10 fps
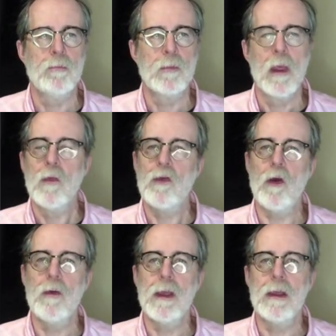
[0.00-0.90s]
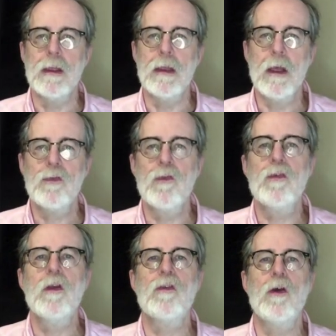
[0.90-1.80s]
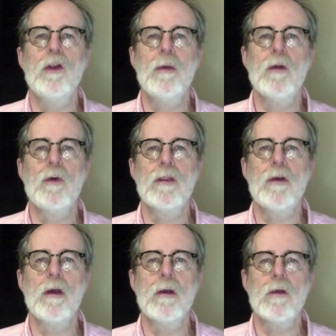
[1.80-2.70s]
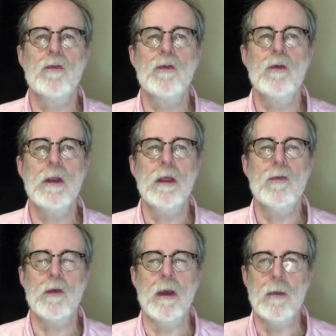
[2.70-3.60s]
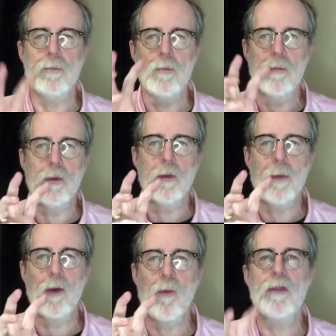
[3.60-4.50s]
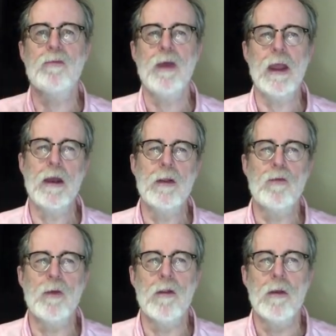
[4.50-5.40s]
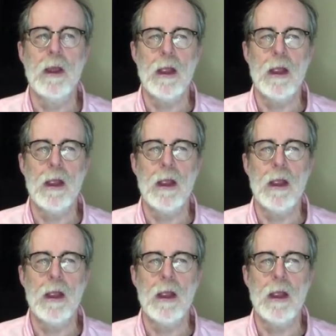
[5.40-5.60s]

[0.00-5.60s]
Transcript: So in essence, it's no matter what the concern is, no matter what the fan out is, rather,